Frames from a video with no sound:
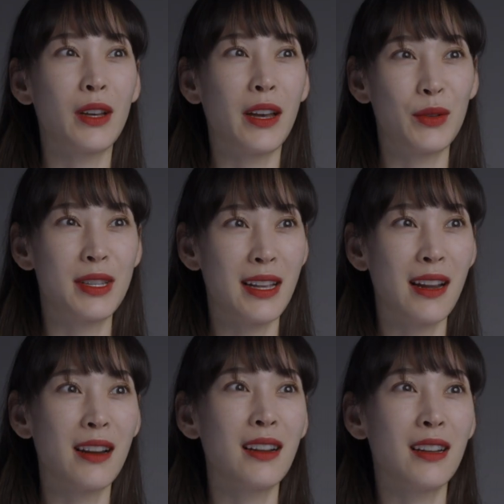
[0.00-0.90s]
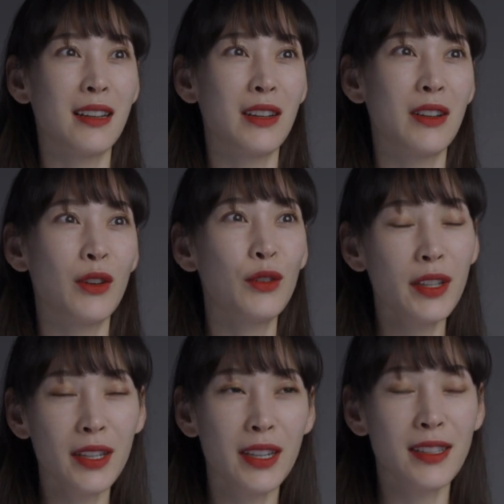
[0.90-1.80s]
I was there
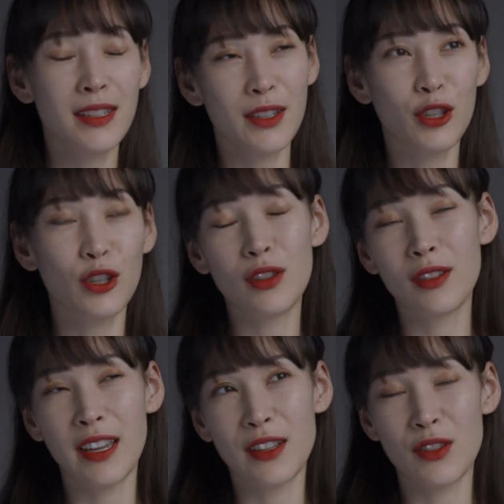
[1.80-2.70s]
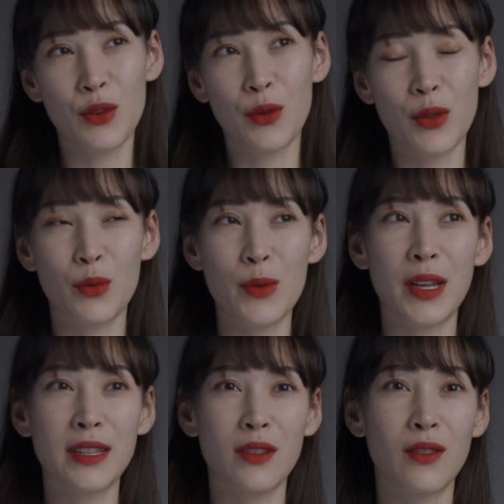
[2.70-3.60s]
only until like 2 or 3
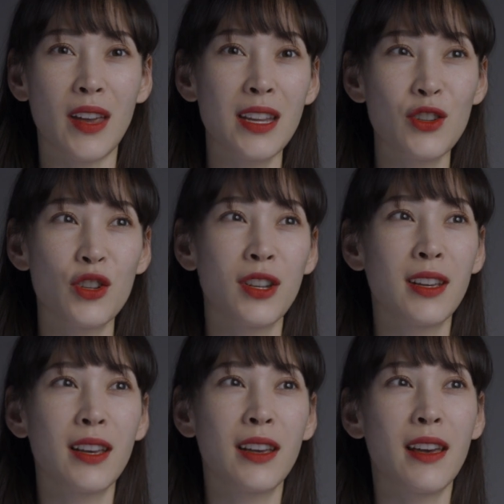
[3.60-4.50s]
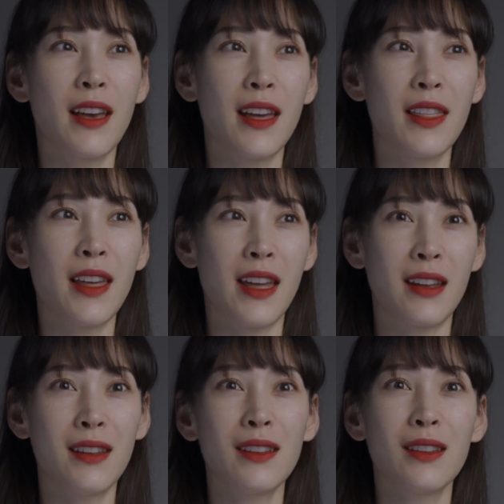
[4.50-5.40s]
months of age, and
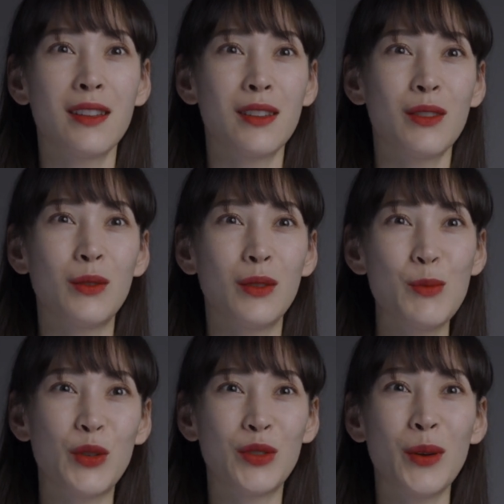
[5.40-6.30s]
then we moved